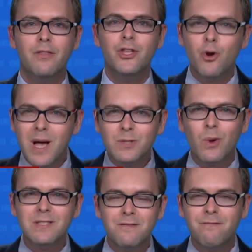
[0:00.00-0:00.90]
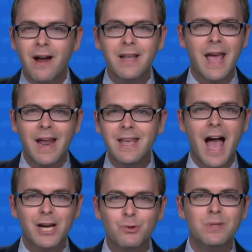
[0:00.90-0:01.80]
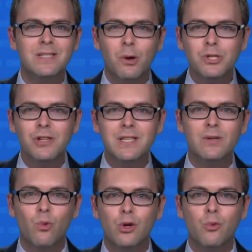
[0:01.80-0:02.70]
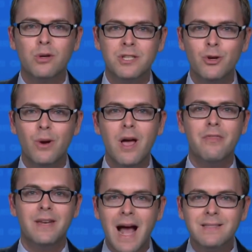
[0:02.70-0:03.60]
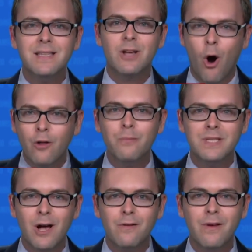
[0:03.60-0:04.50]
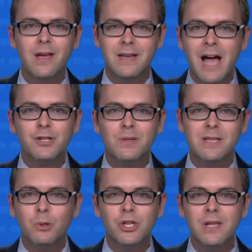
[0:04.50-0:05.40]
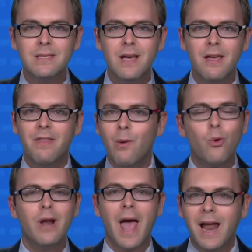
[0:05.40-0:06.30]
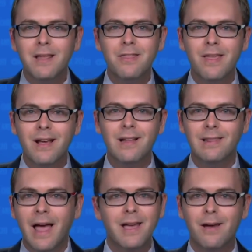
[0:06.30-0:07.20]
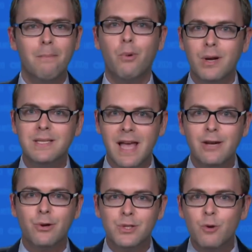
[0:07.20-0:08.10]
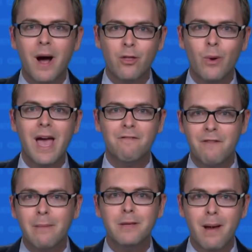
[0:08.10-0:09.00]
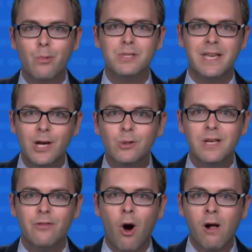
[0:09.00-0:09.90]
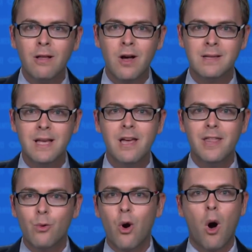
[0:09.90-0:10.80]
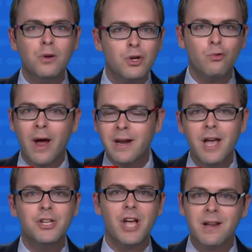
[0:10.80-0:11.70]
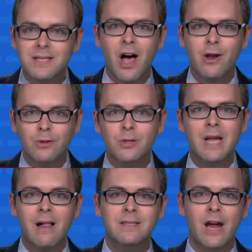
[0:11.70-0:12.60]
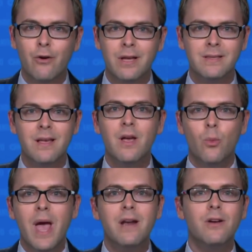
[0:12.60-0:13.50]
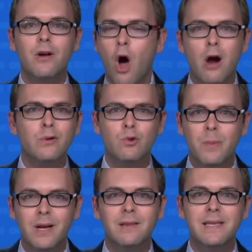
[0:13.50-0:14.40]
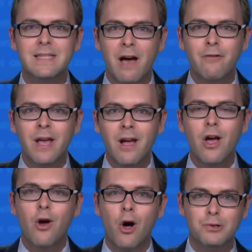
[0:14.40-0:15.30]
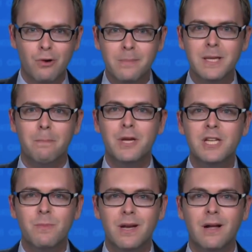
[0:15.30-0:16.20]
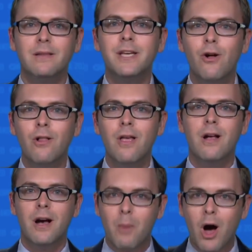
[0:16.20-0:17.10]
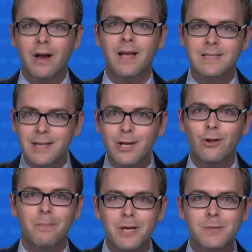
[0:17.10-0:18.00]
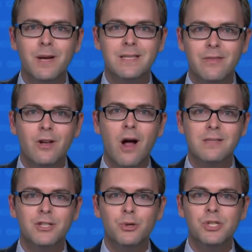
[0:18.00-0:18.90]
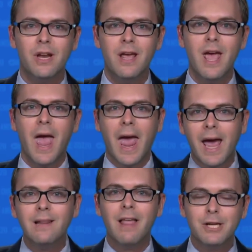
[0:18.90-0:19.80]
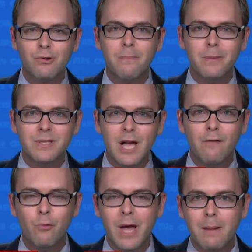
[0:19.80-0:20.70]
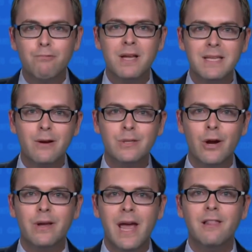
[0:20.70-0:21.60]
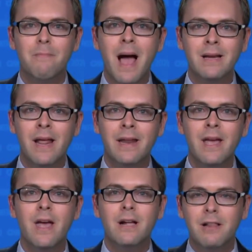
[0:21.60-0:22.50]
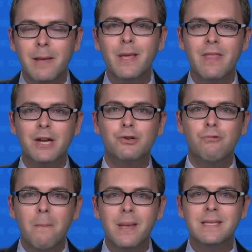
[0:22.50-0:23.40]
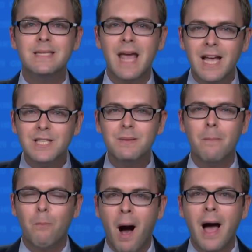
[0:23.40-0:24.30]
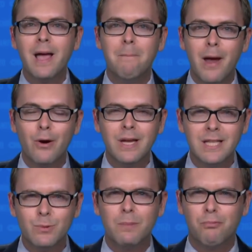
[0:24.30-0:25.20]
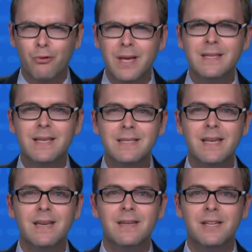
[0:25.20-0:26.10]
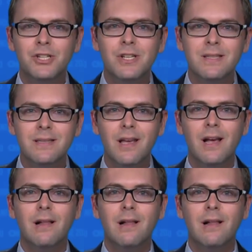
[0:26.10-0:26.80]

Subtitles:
The U.S. wasn't fighting any actual socialism in World War II. The Nazis called themselves National Socialists. They weren't anything like Bernie Sanders, who, by the way, had family members killed in the Holocaust. They were ultra-right, genocidal totalitarian. We had Congresswoman Elise Stefanik call Trump's impeachment illegal. Come on, it's legal. Impeachment is in the Constitution. And like Trump himself, we had Press Secretary Kayleigh McEnany claiming that Trump stands by Americans with pre-existing conditions.